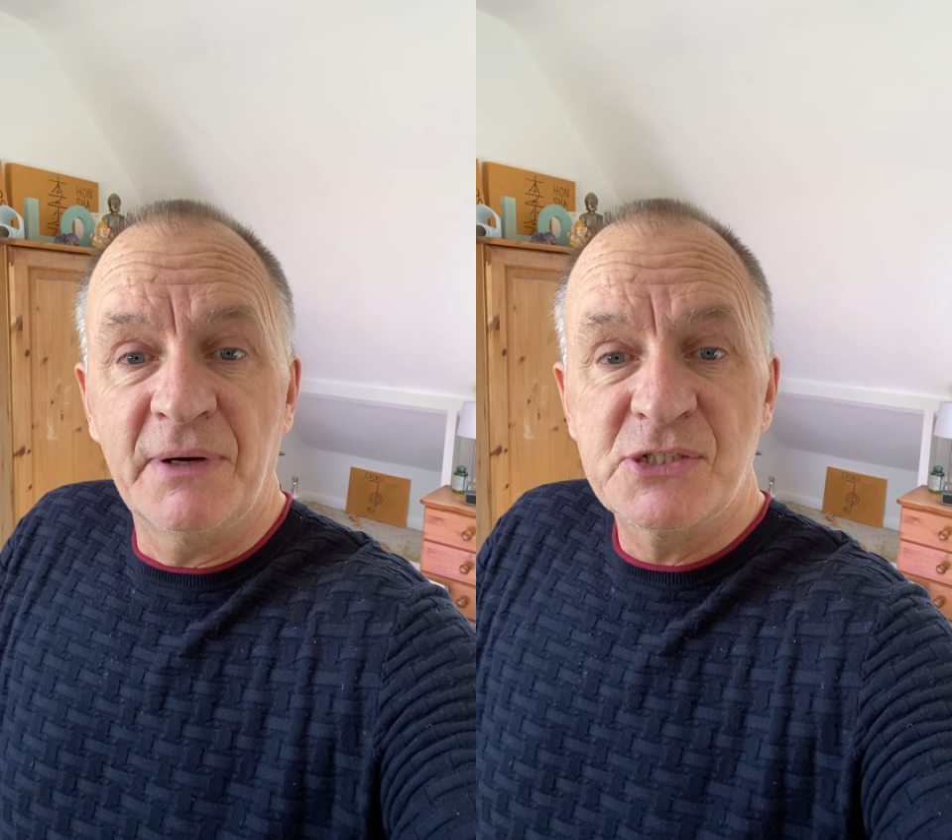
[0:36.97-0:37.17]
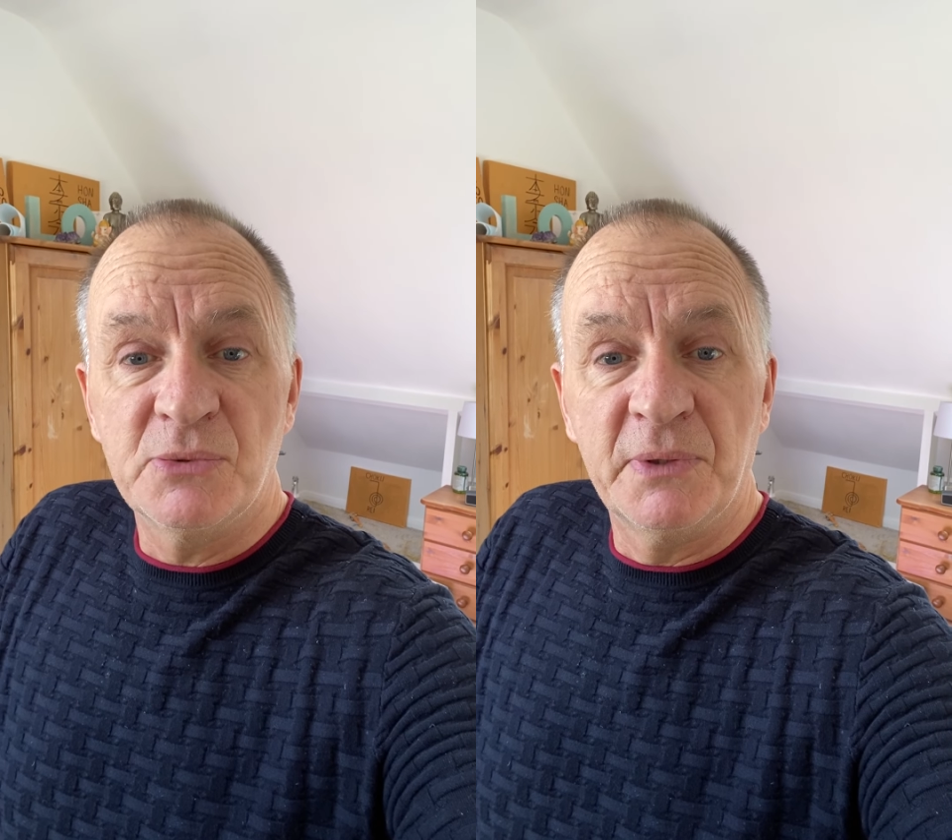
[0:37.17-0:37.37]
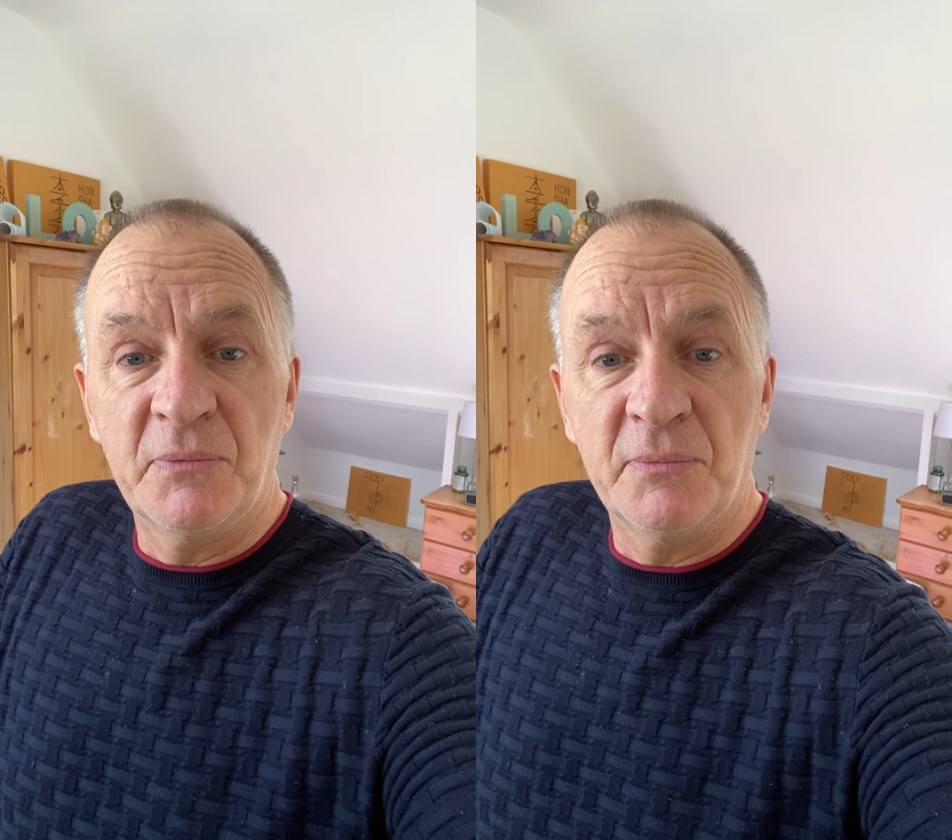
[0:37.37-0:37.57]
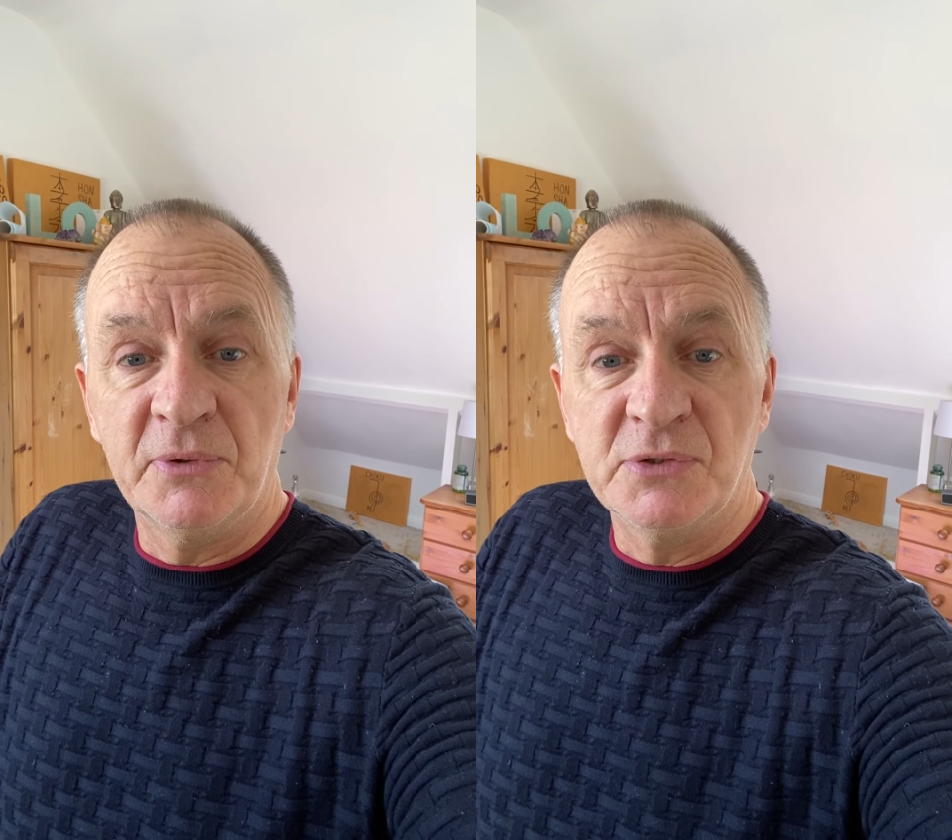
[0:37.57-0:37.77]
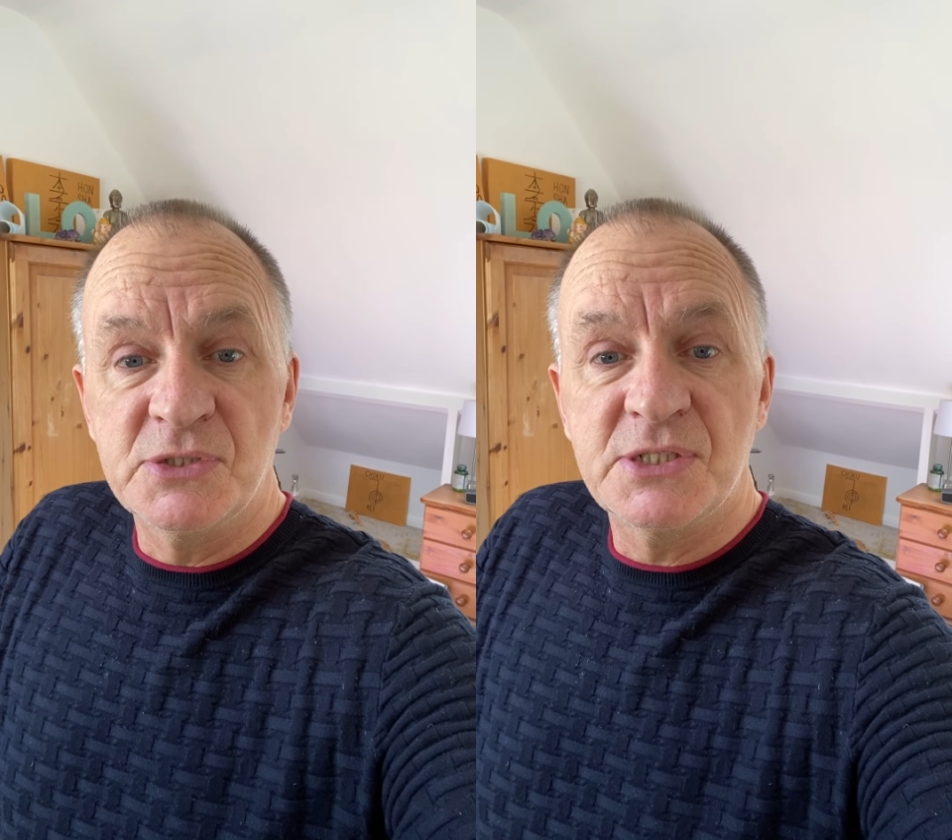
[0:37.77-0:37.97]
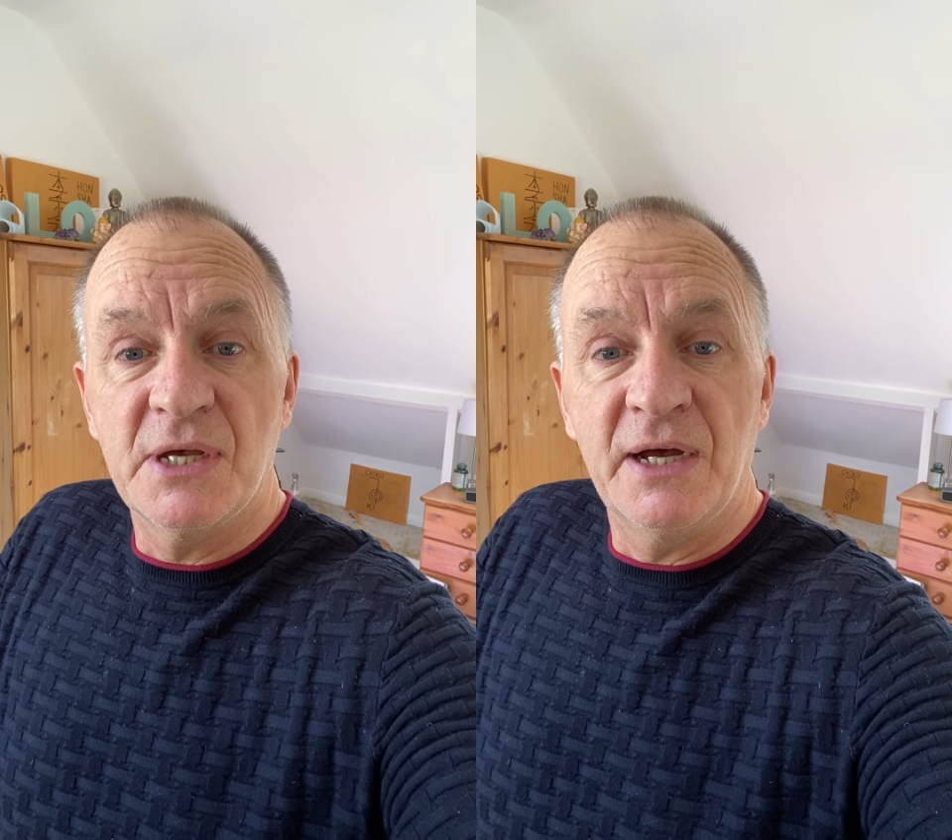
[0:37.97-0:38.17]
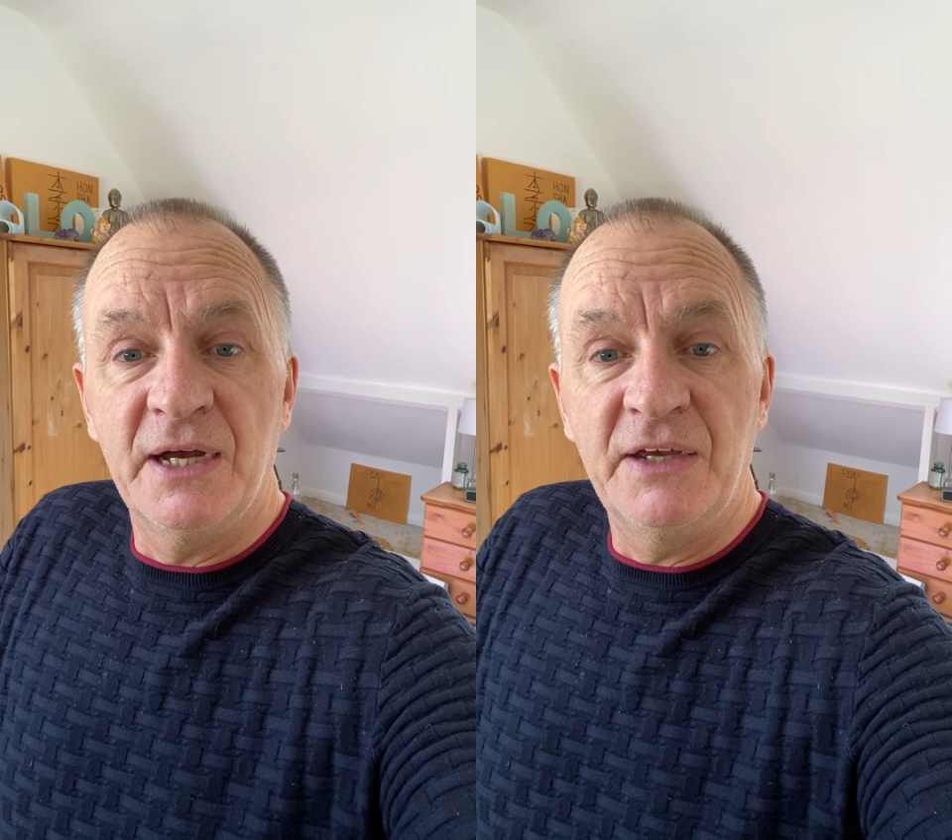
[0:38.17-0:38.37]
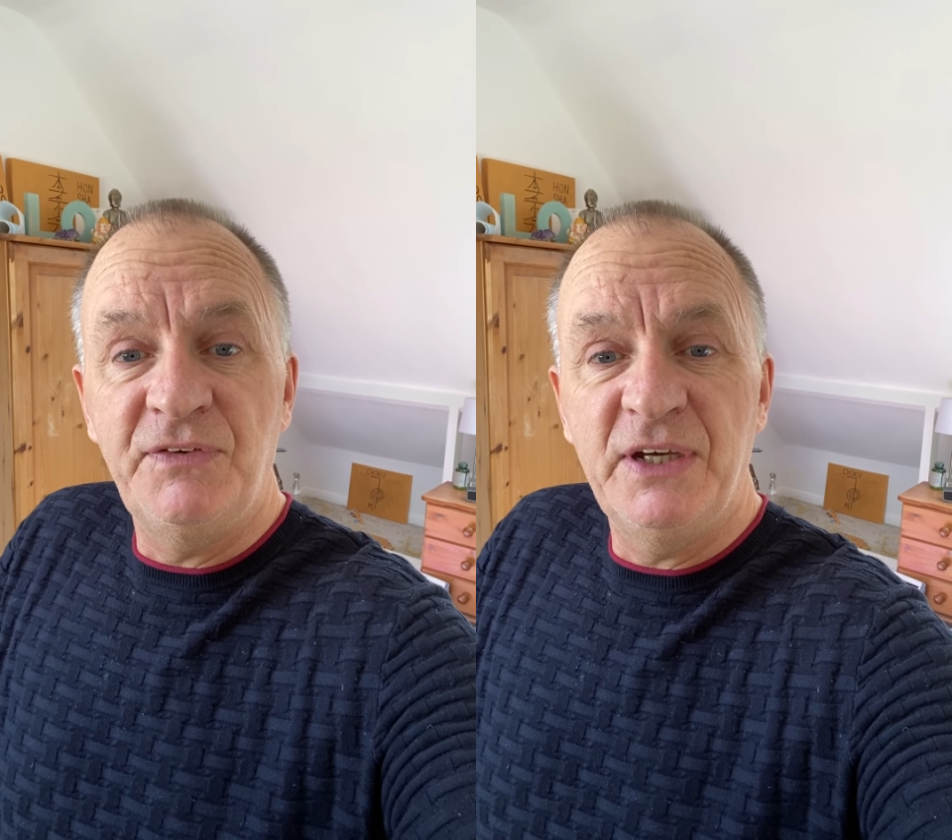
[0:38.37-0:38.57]
subliminals,
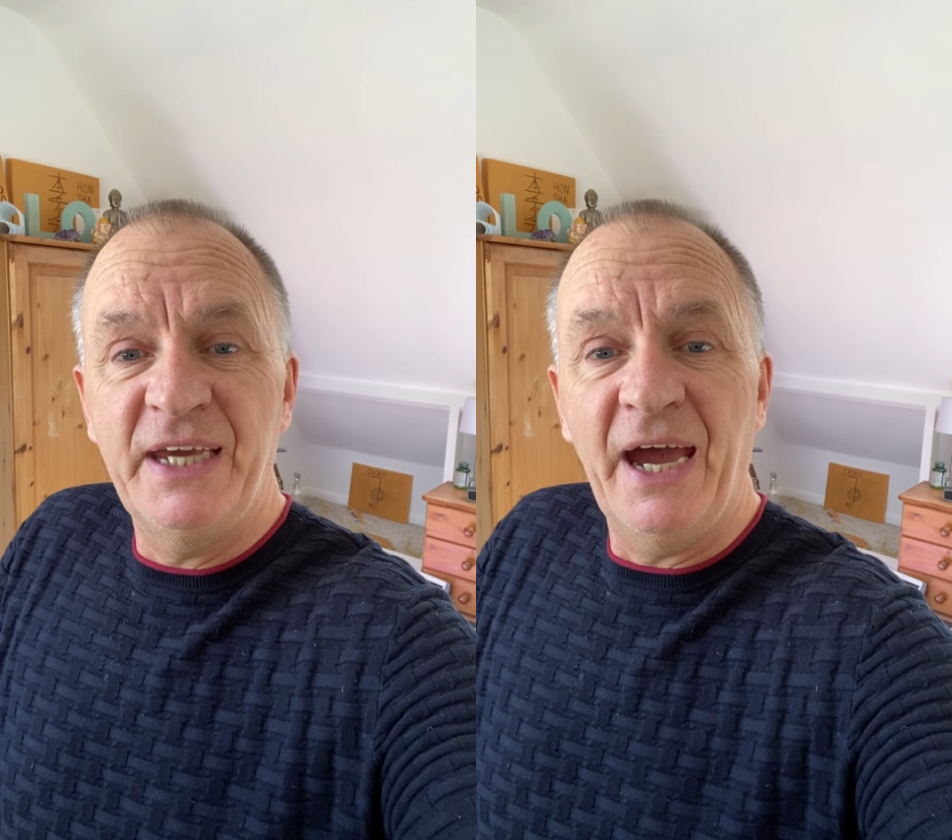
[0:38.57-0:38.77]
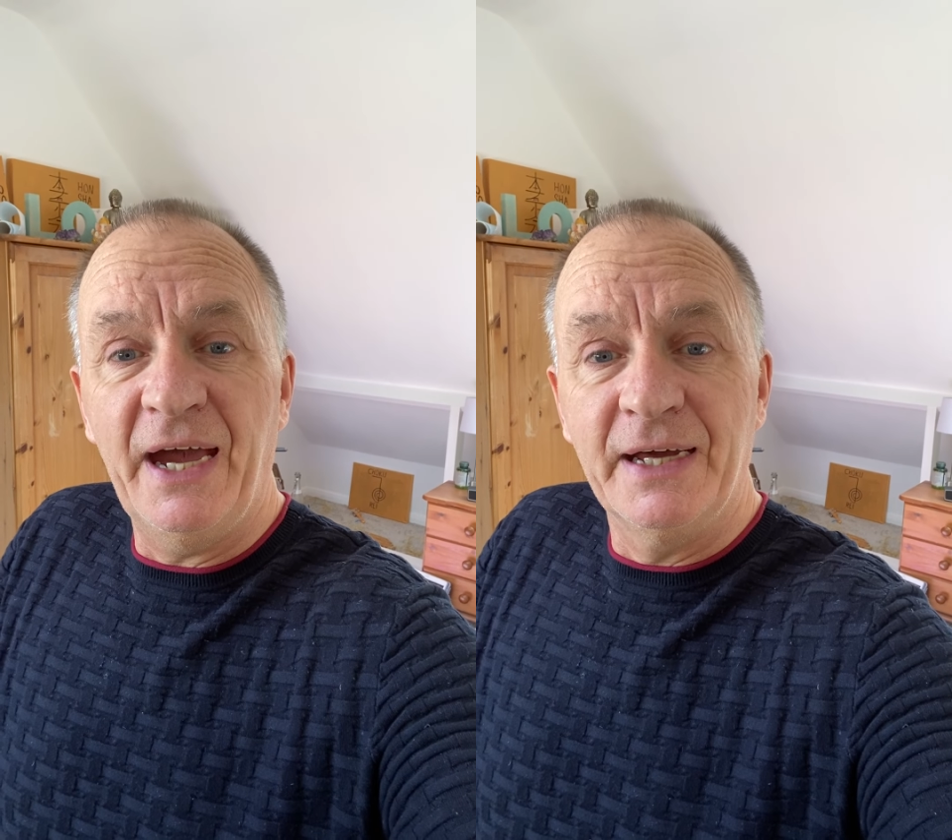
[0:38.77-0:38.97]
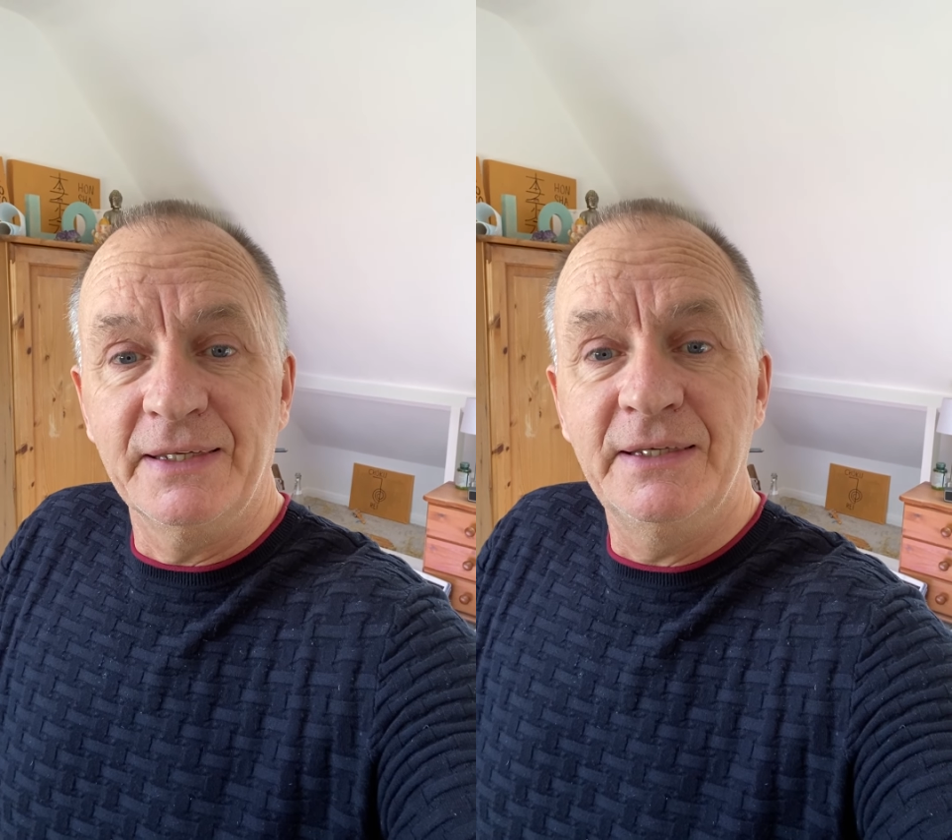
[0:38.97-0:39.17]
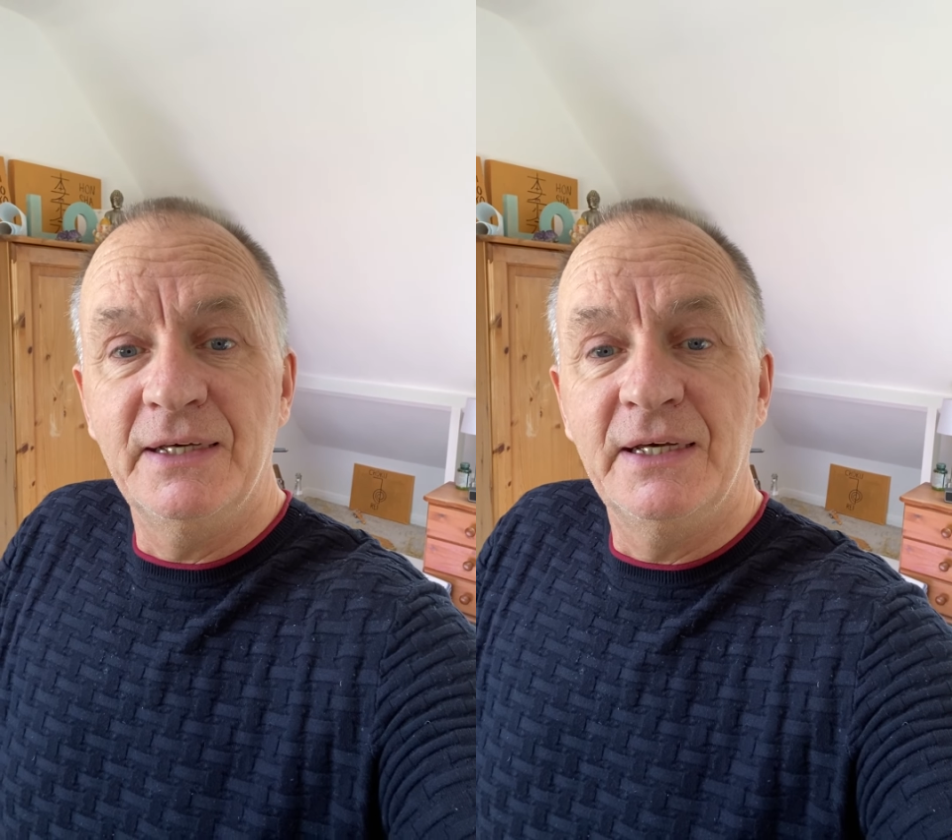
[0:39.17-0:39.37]
if you can,